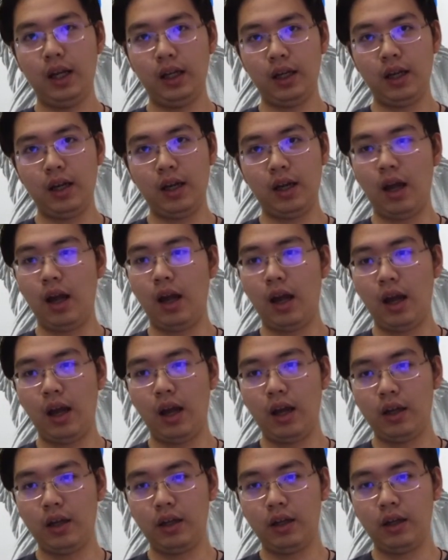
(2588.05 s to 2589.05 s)

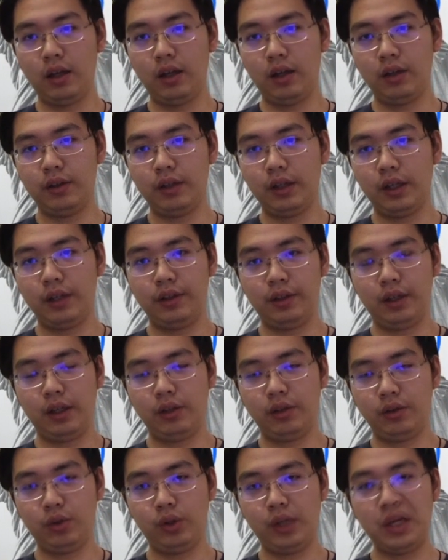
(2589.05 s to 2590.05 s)
Uh, and,
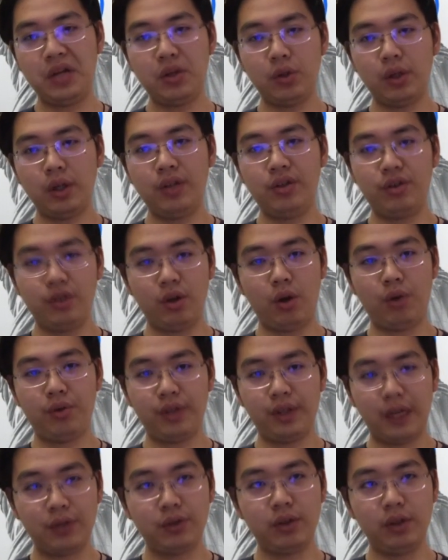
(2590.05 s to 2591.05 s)
and traditional
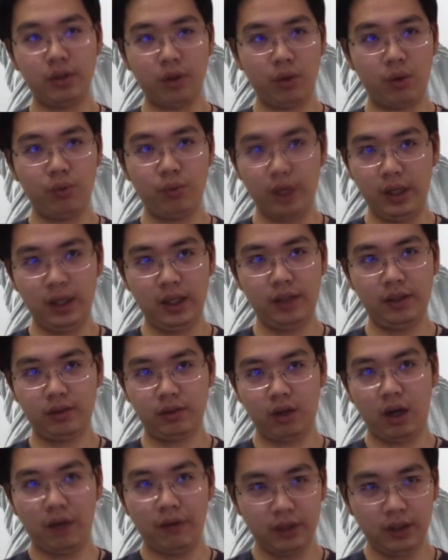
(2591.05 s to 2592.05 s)
NGOs actually don't really
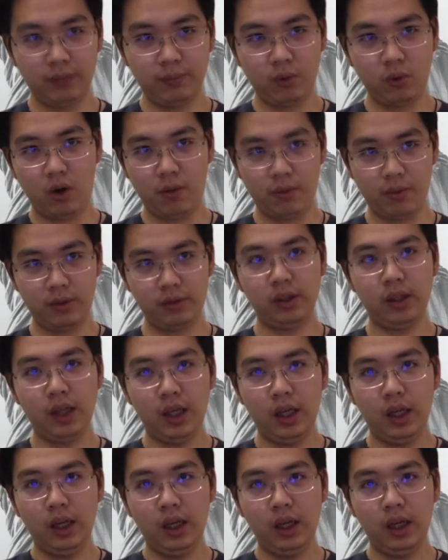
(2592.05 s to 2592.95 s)
solve this problem.